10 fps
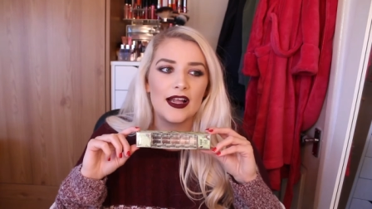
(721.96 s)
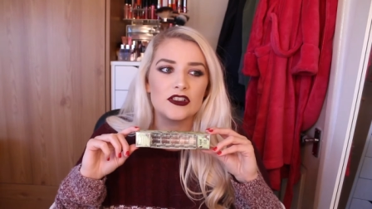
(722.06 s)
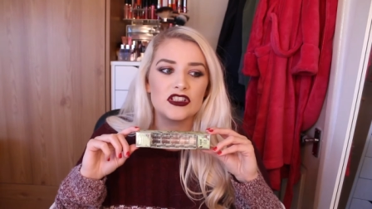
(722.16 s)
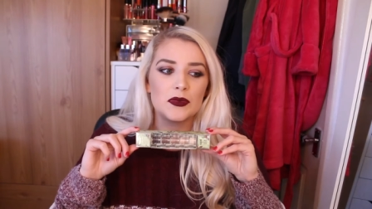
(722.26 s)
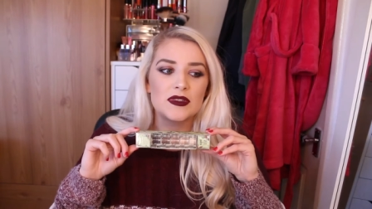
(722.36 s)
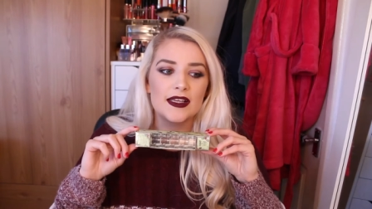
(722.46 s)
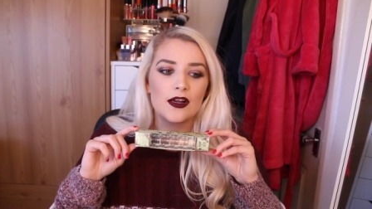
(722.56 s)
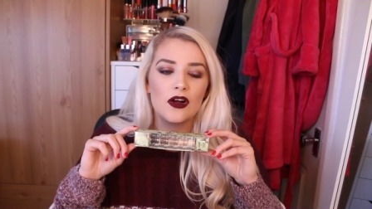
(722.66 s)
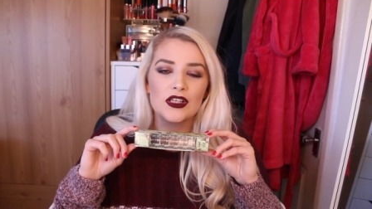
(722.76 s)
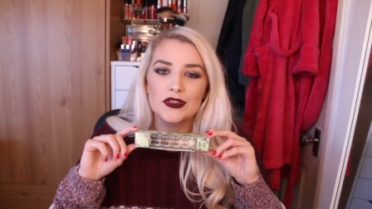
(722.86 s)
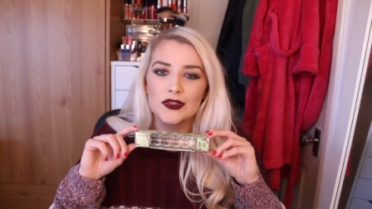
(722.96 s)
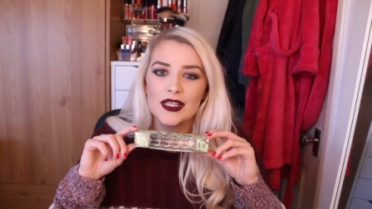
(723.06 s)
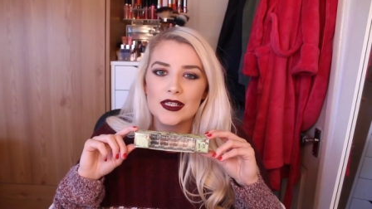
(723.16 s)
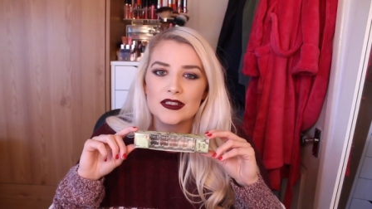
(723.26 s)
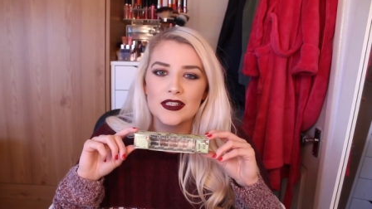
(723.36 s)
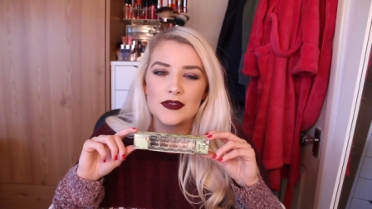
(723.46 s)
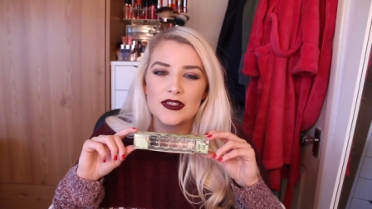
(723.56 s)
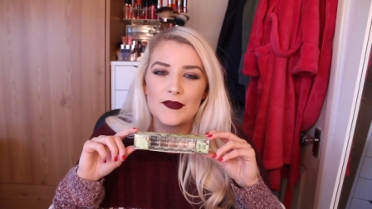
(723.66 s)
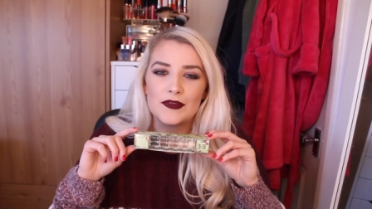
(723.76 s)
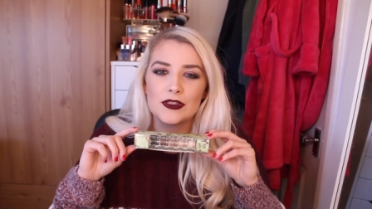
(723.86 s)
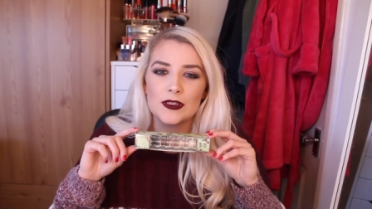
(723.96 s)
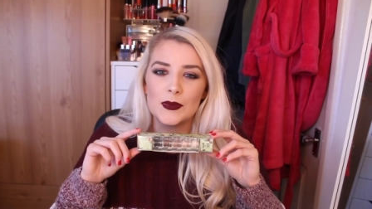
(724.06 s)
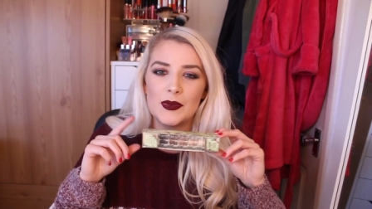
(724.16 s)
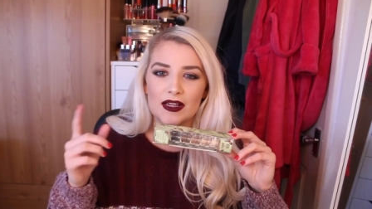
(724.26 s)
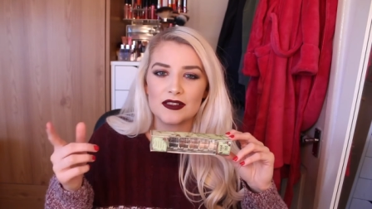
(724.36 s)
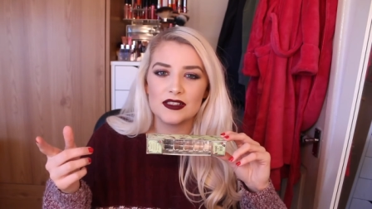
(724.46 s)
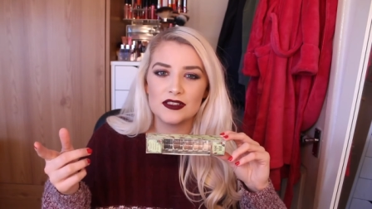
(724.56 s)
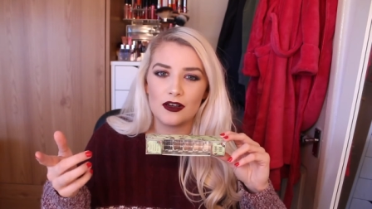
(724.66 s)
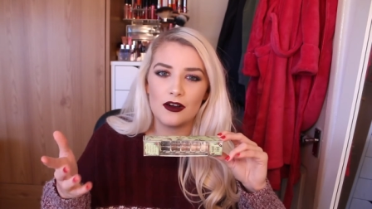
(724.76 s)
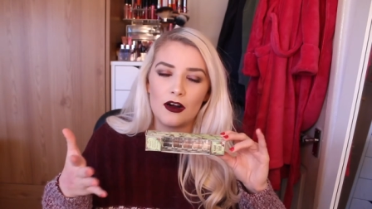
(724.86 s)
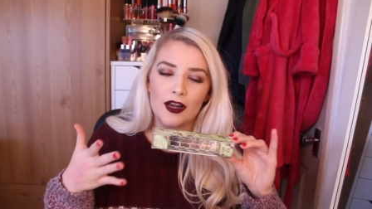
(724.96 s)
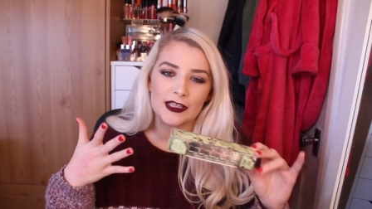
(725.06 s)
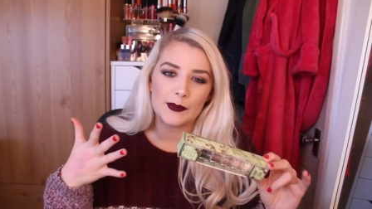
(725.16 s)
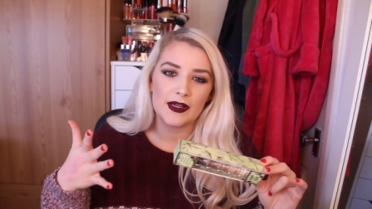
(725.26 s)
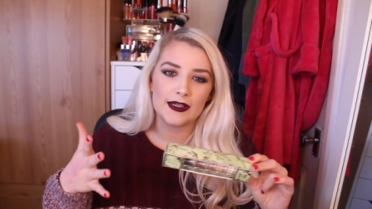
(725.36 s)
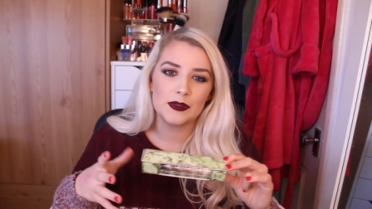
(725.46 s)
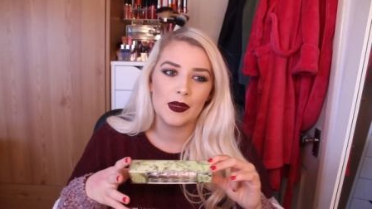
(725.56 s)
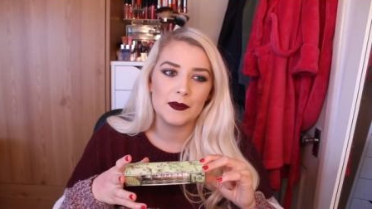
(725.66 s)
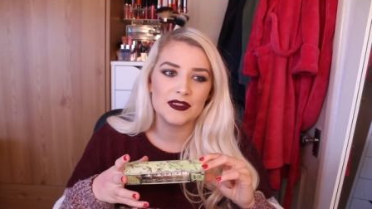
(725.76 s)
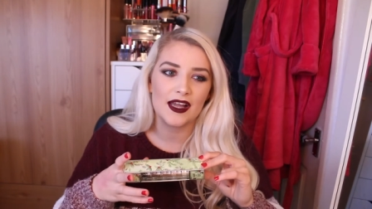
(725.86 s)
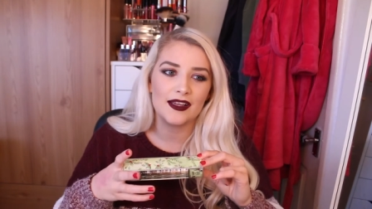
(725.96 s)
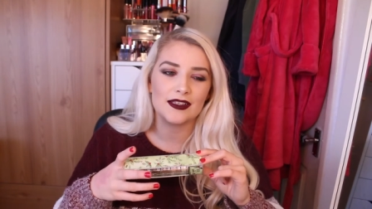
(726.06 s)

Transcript: And she was like, oh, it's only exclusive to the Pixi store, like the Pixi website.